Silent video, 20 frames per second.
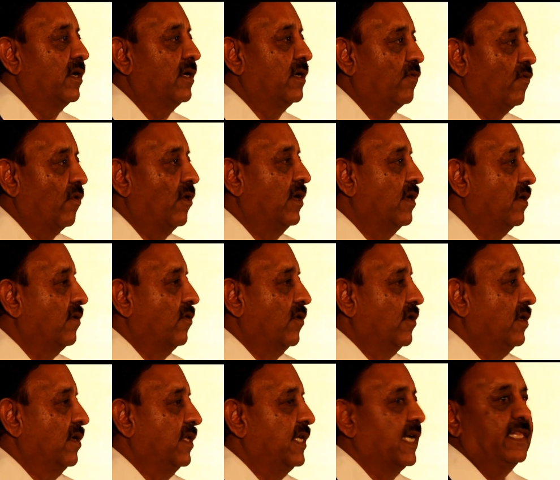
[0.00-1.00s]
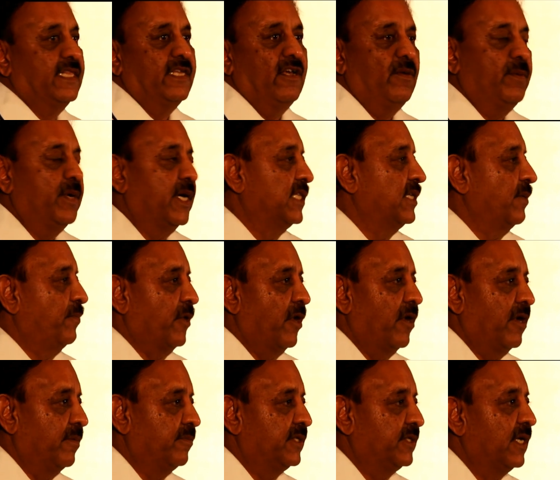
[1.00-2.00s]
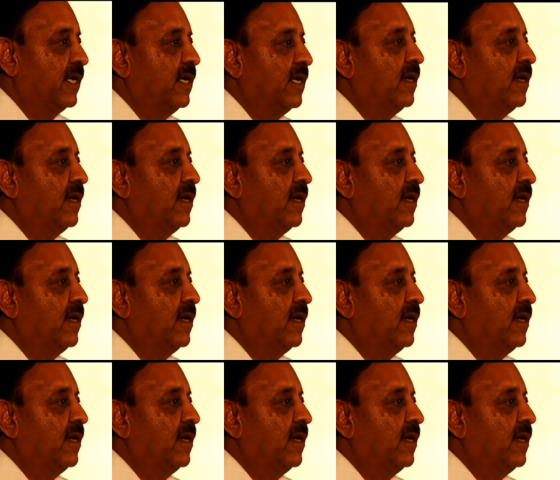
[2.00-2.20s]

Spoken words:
Yeah, there will be other problems,